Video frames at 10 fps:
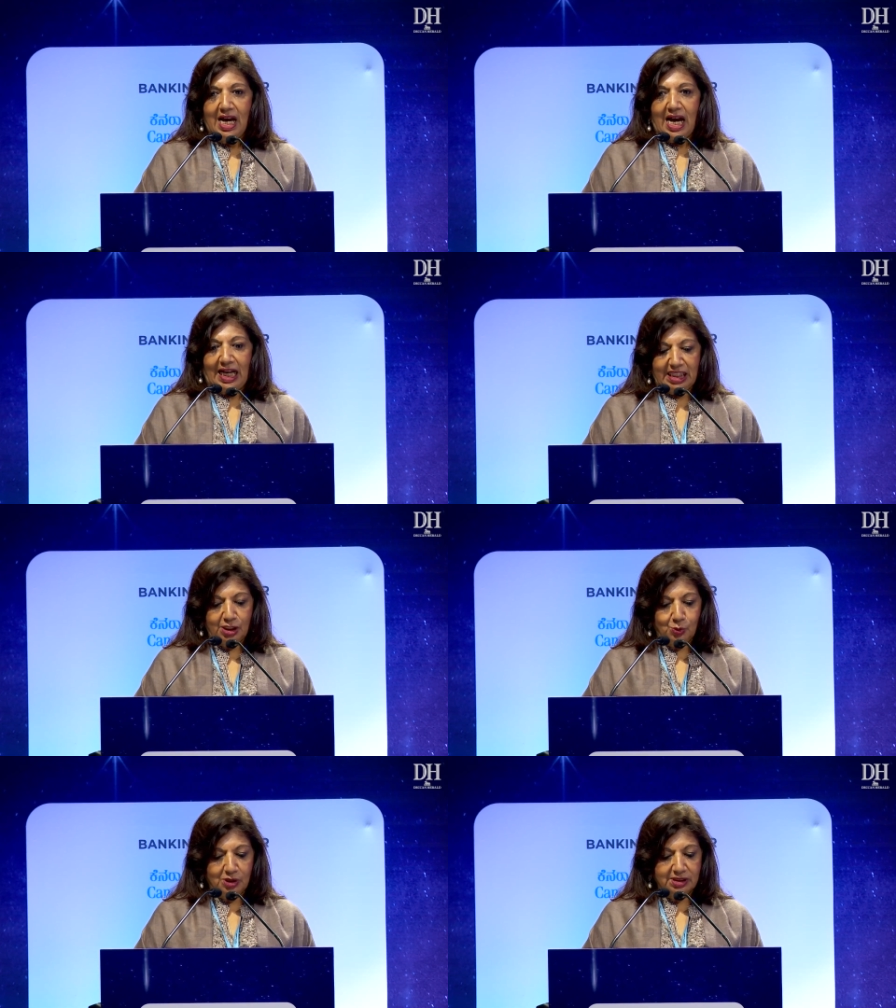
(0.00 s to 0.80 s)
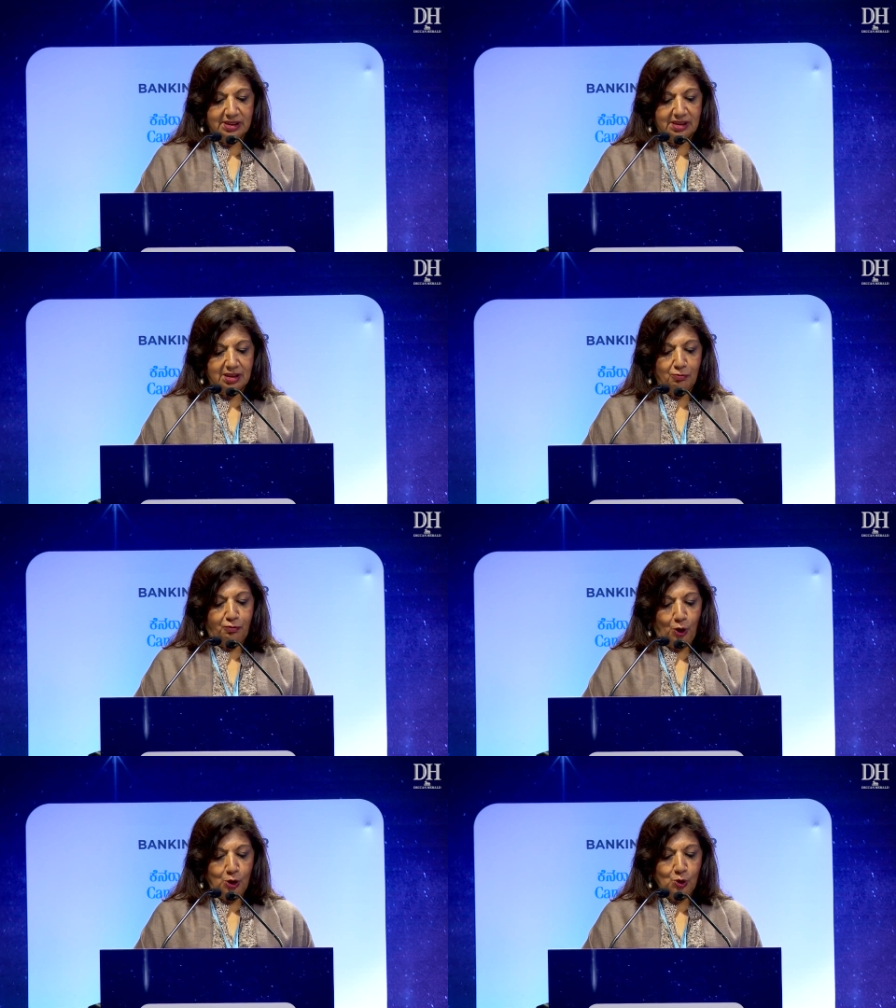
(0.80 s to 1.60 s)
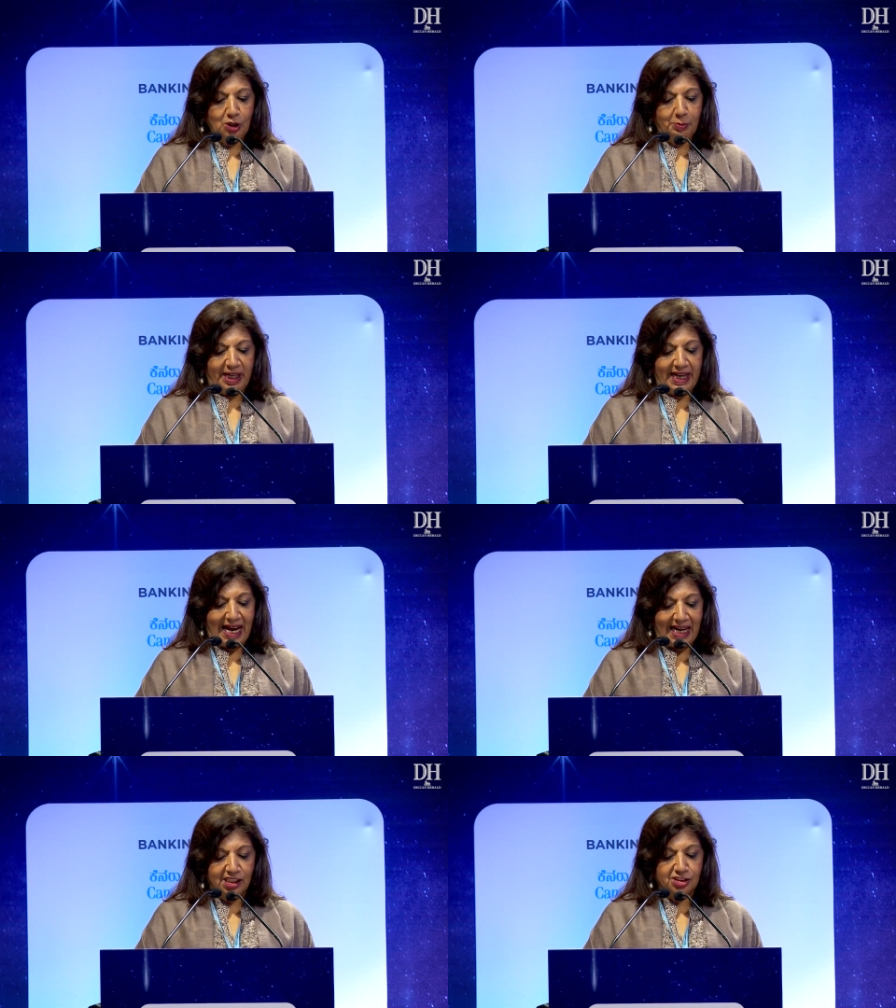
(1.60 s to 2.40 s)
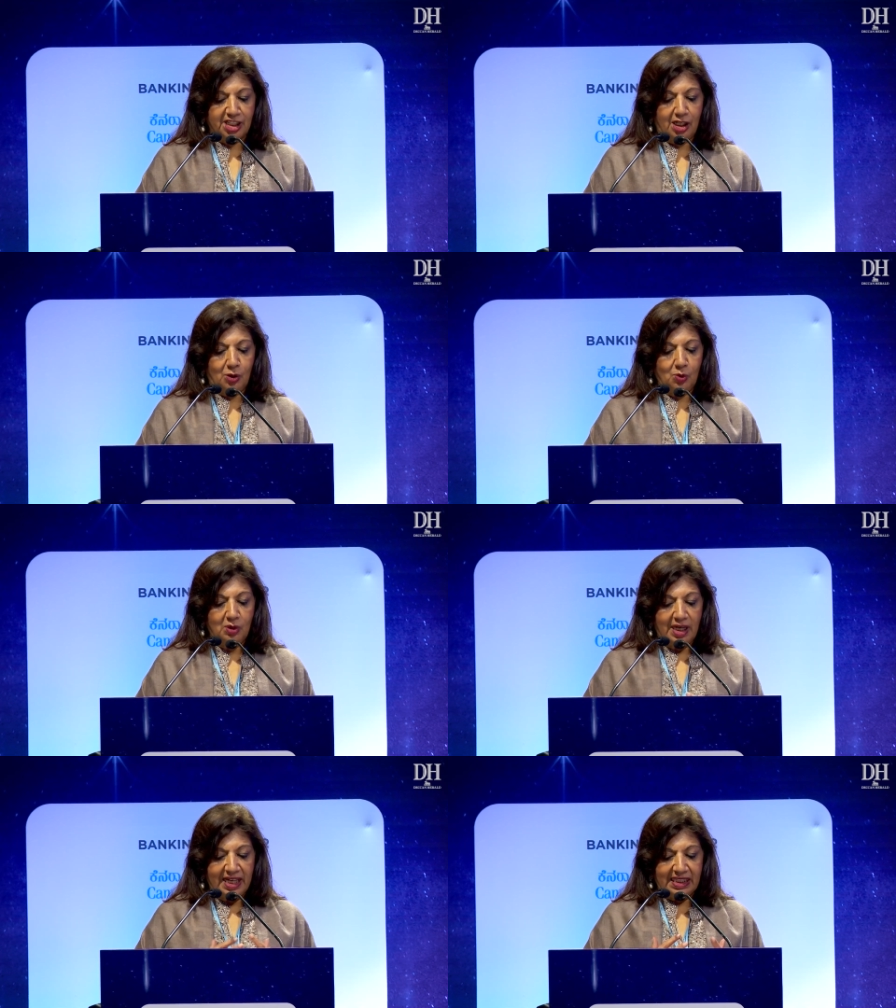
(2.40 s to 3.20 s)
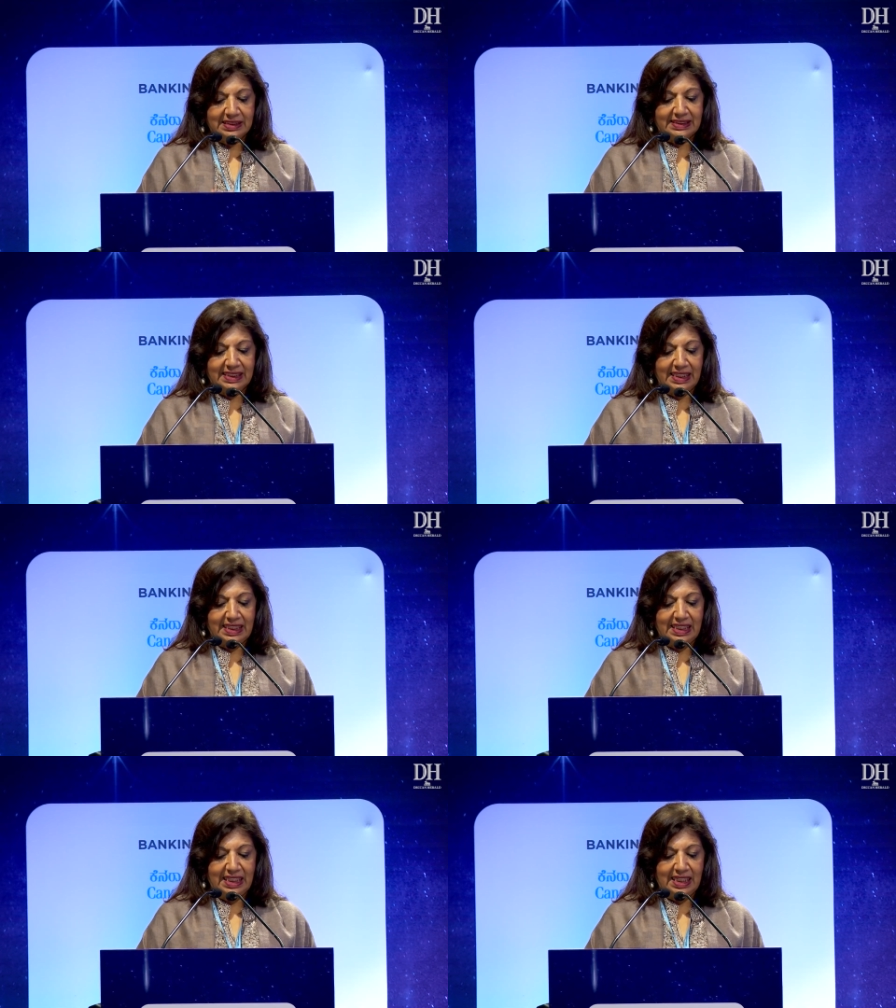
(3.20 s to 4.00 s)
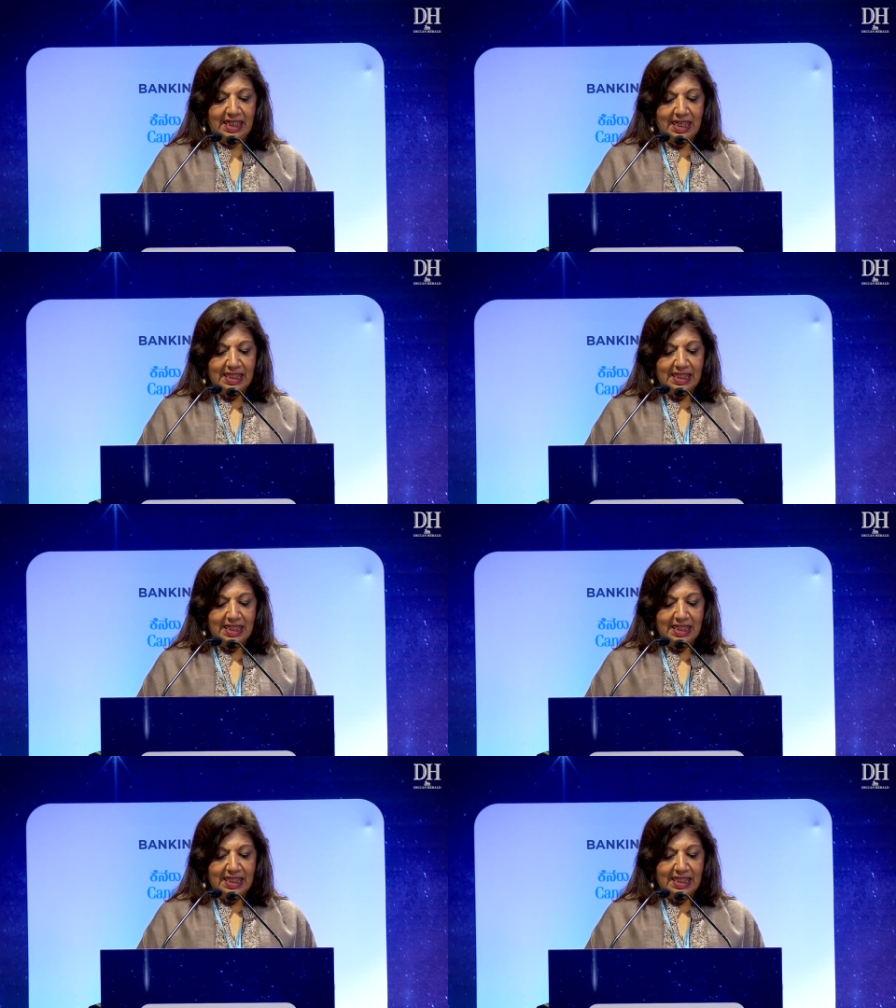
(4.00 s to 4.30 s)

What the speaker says: And it was followed by Hangzhou, Helsinki,